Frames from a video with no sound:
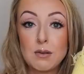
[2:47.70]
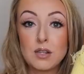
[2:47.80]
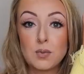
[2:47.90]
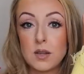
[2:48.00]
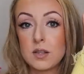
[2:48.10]
I would
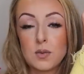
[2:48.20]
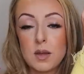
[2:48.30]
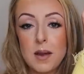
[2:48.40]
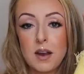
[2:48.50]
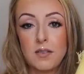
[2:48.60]
just wear this
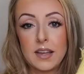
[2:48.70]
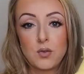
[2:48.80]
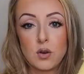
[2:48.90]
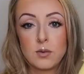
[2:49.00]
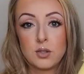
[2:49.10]
with a pair of like
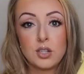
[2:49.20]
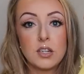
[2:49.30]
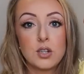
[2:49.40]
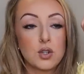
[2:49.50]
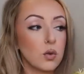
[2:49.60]
normal
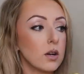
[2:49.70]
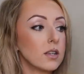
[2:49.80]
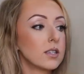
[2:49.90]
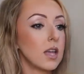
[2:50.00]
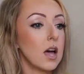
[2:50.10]
jean
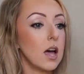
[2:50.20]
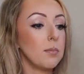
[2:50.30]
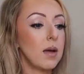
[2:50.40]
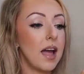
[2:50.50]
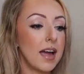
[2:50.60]
shorts.
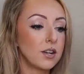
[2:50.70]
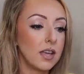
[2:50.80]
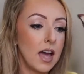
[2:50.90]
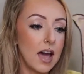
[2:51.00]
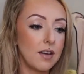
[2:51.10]
Um, I
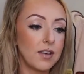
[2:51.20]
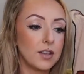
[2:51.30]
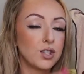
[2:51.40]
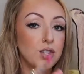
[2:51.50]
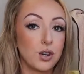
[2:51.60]
actually have
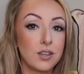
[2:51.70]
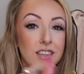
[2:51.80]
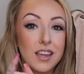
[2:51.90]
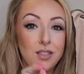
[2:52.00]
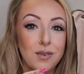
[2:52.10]
a skirt
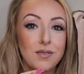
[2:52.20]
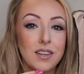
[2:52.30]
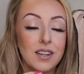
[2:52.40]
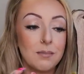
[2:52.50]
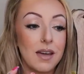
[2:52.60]
that I
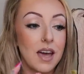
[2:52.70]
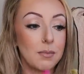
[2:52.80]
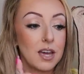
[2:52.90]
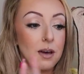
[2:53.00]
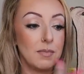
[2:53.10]
thrifted in my
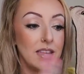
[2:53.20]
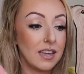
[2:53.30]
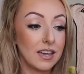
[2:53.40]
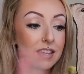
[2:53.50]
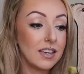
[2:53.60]

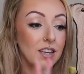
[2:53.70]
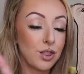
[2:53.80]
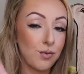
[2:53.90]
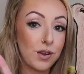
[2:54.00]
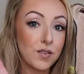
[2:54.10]
upcoming
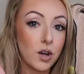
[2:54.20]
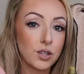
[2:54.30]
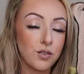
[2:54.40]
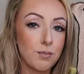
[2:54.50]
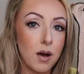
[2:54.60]
thrift
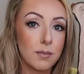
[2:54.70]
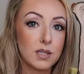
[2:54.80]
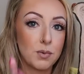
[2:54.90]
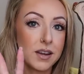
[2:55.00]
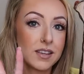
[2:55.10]
hauls from Palm
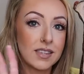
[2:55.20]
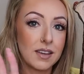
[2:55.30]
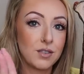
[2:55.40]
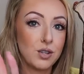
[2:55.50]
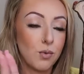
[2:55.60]
Springs. I
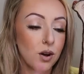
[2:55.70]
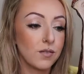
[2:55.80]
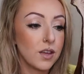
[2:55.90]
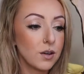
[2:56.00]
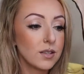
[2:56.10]
have two more
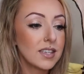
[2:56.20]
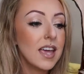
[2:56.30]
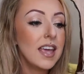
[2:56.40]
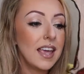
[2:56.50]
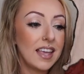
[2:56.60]
of those.
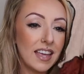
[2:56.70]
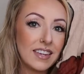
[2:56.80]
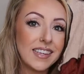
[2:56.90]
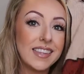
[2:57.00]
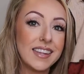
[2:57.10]

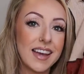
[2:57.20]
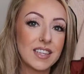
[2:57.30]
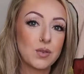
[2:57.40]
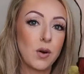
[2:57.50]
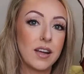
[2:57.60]
And in the
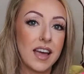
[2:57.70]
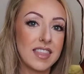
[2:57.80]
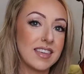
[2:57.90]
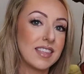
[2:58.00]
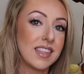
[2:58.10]
next one,
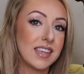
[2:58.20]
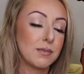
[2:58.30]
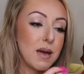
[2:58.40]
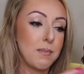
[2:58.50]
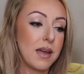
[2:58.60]
I think that
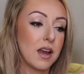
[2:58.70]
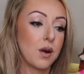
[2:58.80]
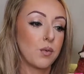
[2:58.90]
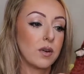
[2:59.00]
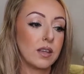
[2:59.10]
this might
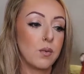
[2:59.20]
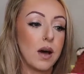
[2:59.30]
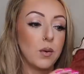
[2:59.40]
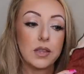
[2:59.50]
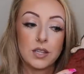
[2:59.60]
pair really
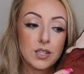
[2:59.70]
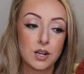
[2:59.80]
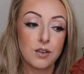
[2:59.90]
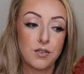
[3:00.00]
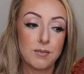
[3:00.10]
well with a
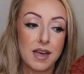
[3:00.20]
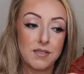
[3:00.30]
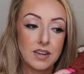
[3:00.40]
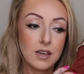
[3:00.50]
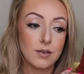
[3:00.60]
skirt from
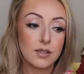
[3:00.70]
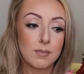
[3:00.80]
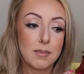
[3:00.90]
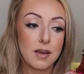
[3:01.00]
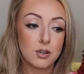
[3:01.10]
that video. So
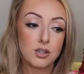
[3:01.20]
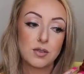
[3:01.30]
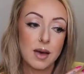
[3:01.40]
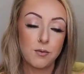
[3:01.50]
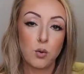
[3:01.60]
maybe I'll
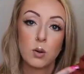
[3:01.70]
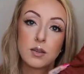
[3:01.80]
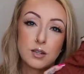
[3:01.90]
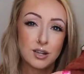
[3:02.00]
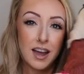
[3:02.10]
do that
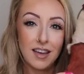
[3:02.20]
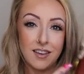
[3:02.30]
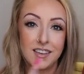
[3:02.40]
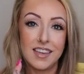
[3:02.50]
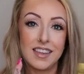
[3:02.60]
for the try
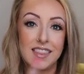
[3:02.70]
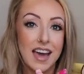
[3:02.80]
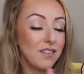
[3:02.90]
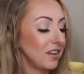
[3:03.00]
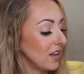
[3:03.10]
on in
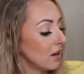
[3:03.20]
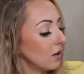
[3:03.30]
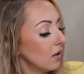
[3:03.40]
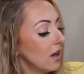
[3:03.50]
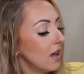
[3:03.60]
that
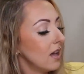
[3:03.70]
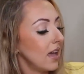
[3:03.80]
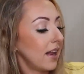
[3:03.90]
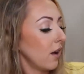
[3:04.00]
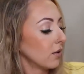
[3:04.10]
video.
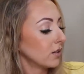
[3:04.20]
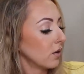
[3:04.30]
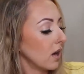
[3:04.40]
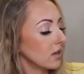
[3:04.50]
And I also